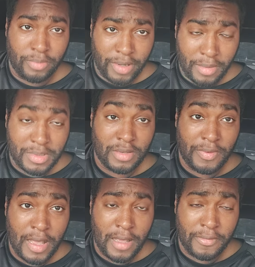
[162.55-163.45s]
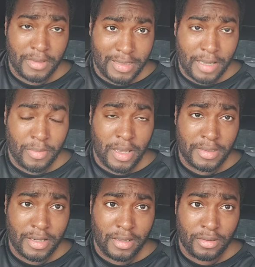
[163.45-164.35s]
But I'm surviving day by
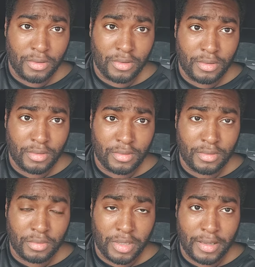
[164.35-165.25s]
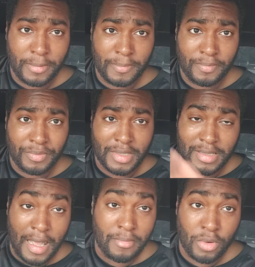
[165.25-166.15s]
day. Okay? The
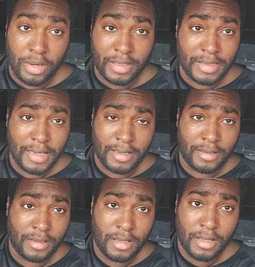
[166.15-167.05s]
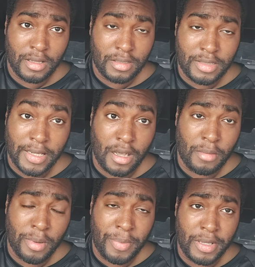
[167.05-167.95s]
stock market take a take all
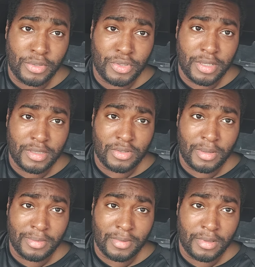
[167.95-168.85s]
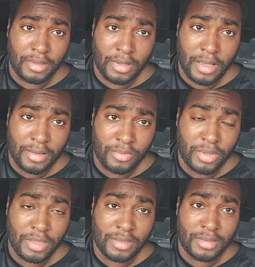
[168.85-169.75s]
my paychecks, so I'm you know, I
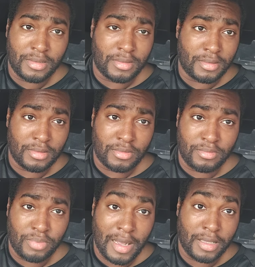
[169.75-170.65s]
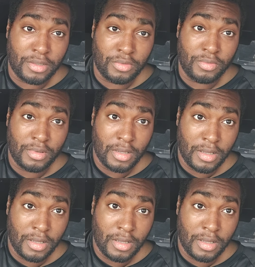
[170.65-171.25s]
really probably do